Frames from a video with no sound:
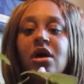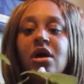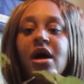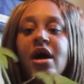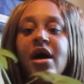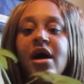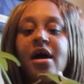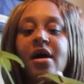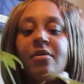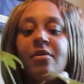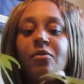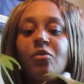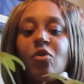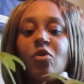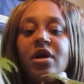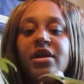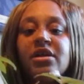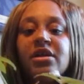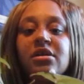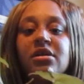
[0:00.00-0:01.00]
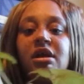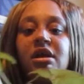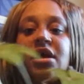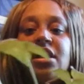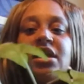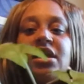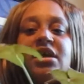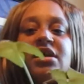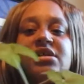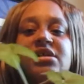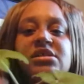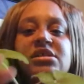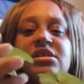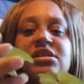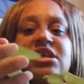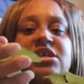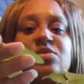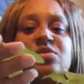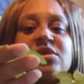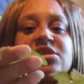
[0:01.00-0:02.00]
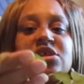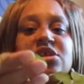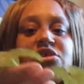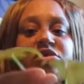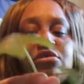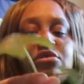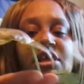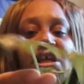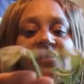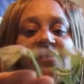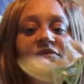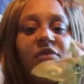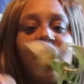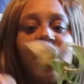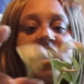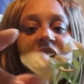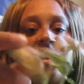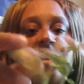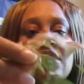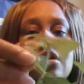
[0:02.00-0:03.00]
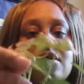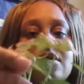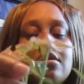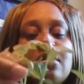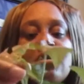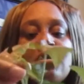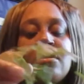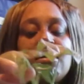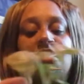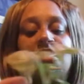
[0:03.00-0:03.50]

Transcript: One is, this was a new leaf right here,